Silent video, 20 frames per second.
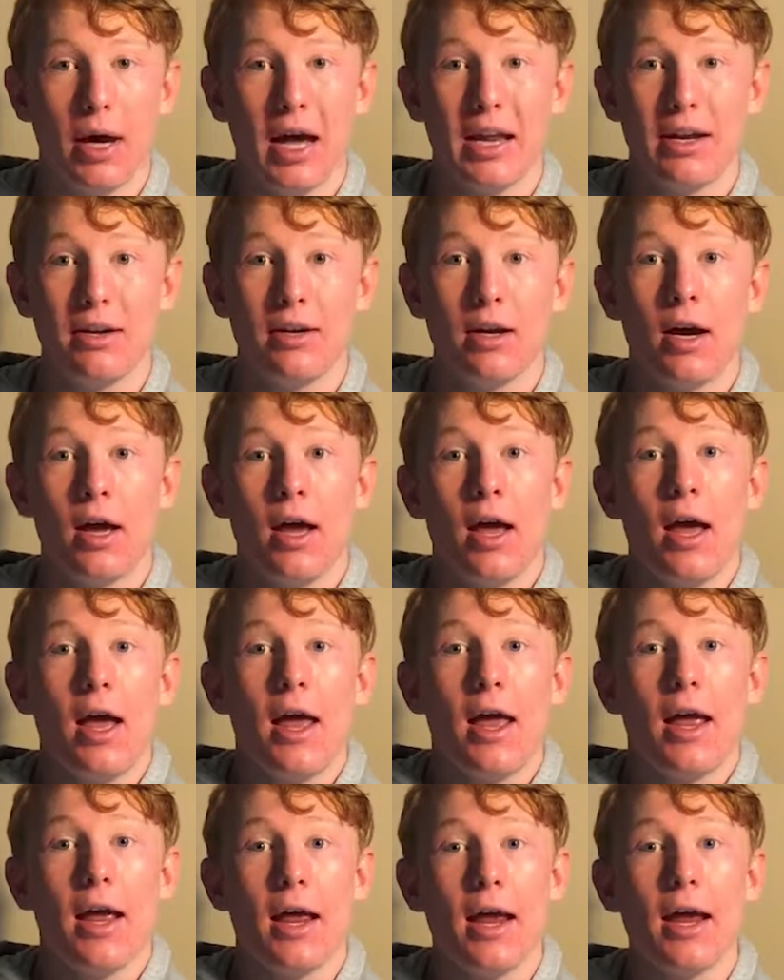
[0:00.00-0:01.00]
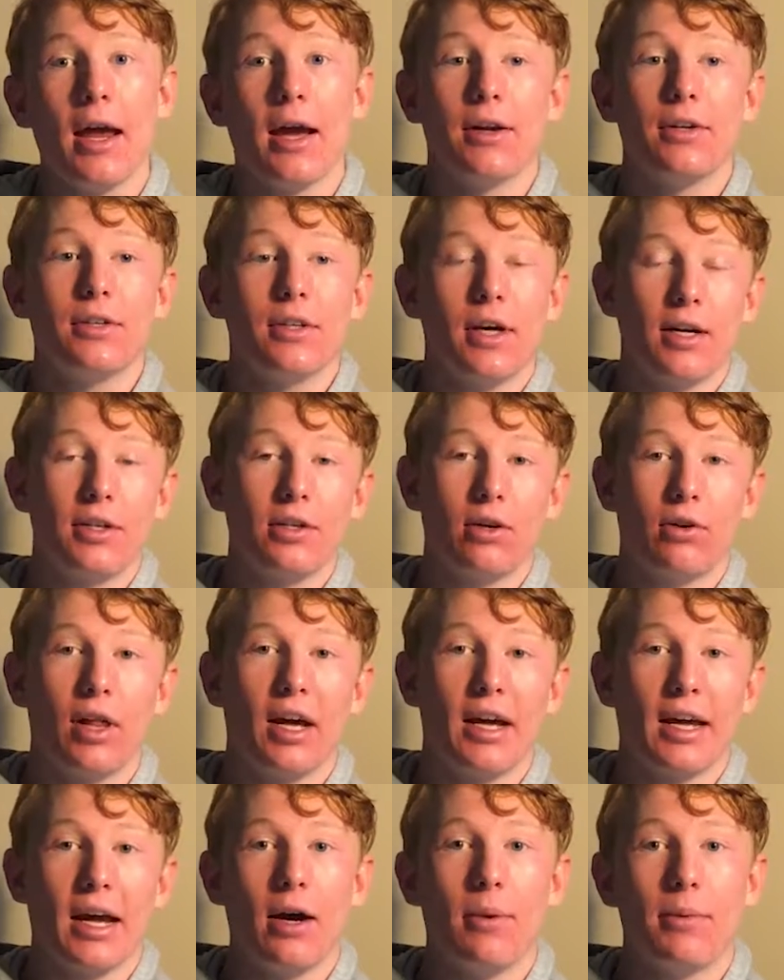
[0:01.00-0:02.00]
pen. And I don't
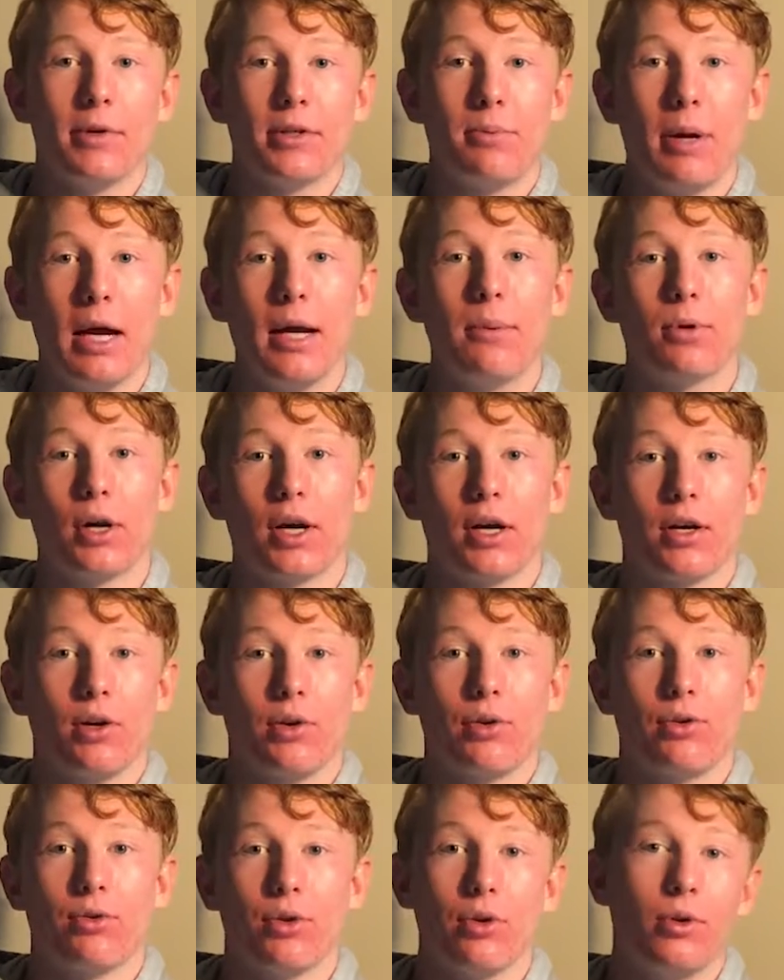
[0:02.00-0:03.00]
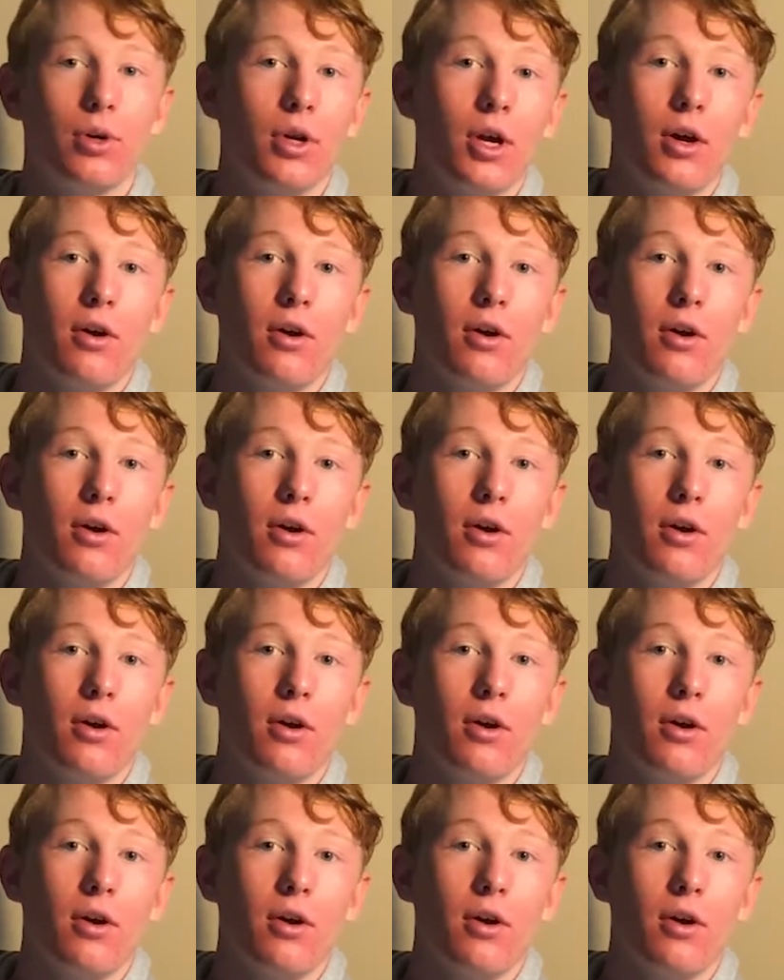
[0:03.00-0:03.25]
like how much paper I go through.